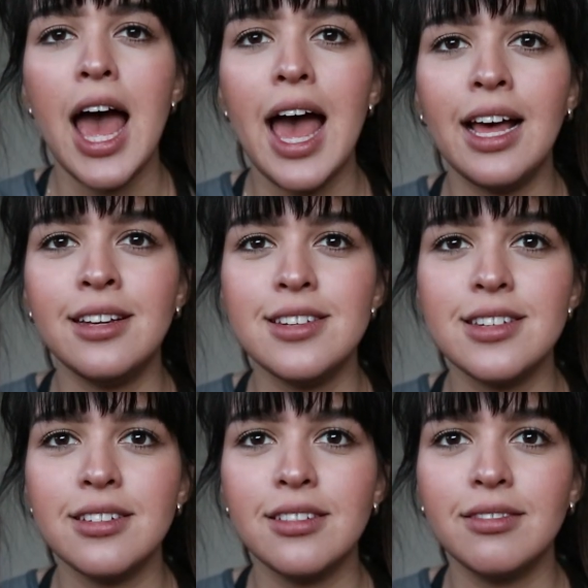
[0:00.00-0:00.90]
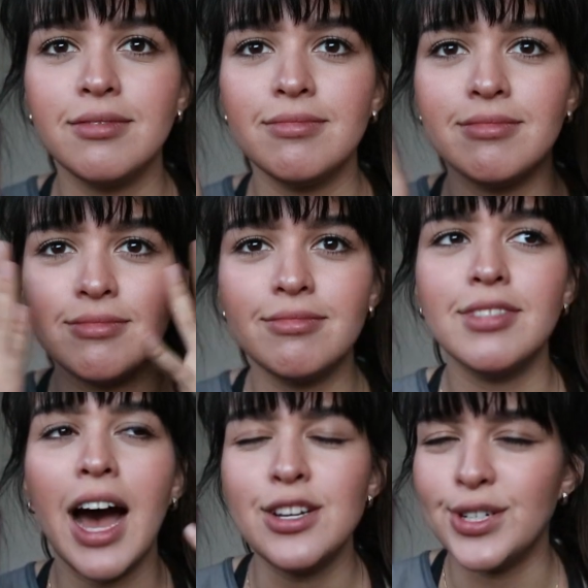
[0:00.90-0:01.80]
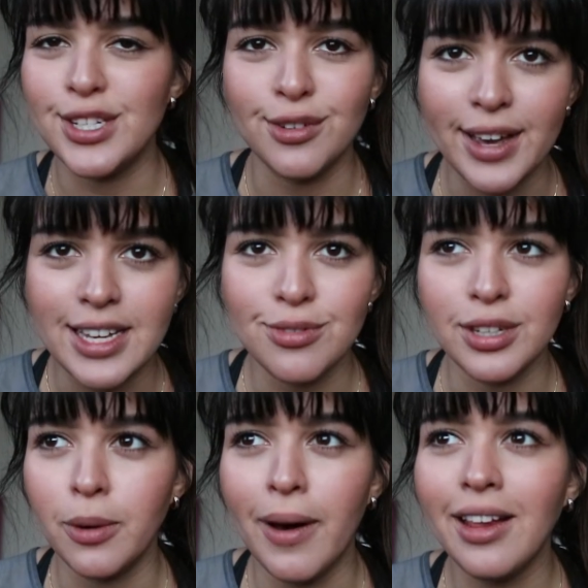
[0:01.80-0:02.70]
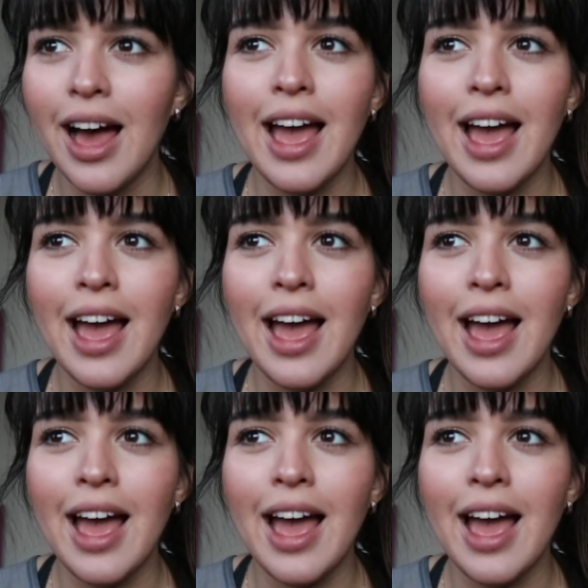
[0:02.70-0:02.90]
and hydrates your face really well.